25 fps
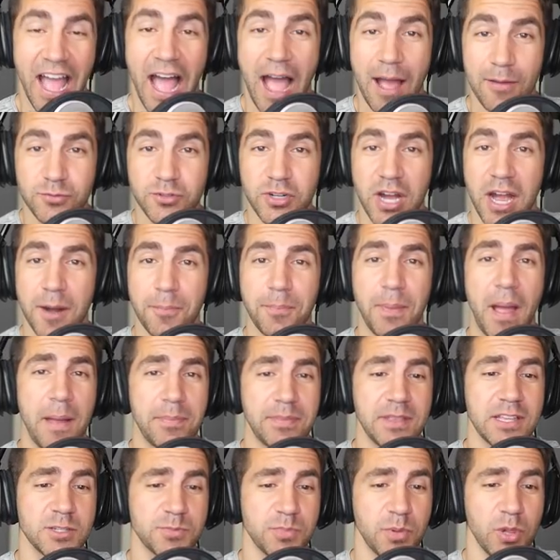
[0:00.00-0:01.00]
I'm trying to pop
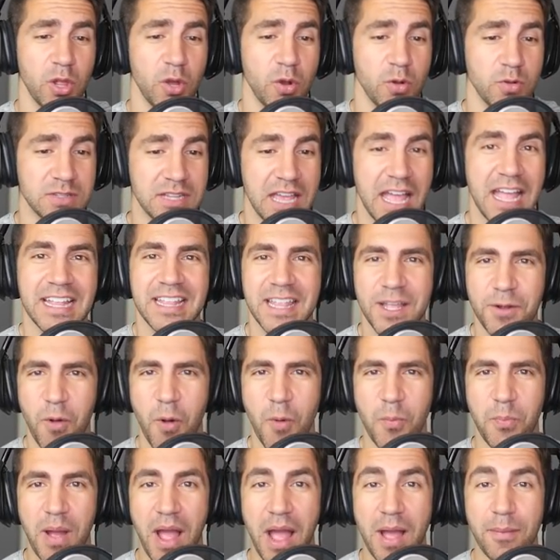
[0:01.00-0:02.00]
these balloons. They
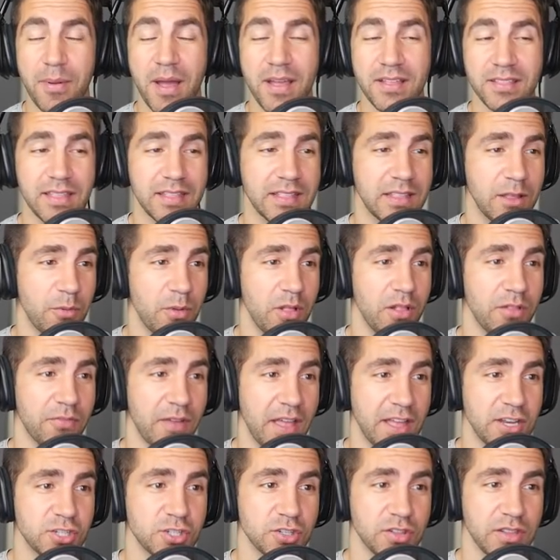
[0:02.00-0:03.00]
won't pop. I think they will
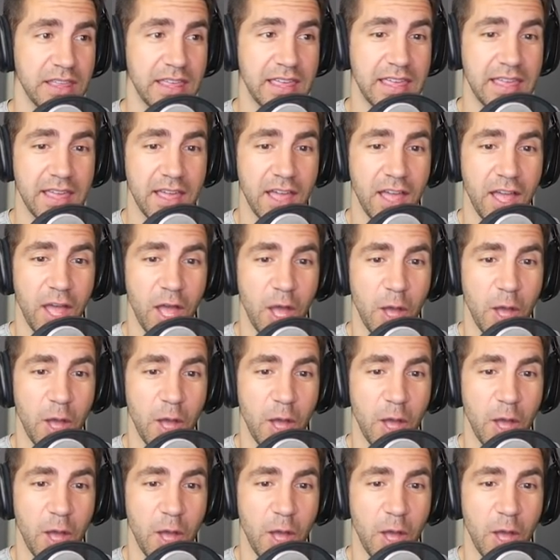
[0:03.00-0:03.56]
eventually.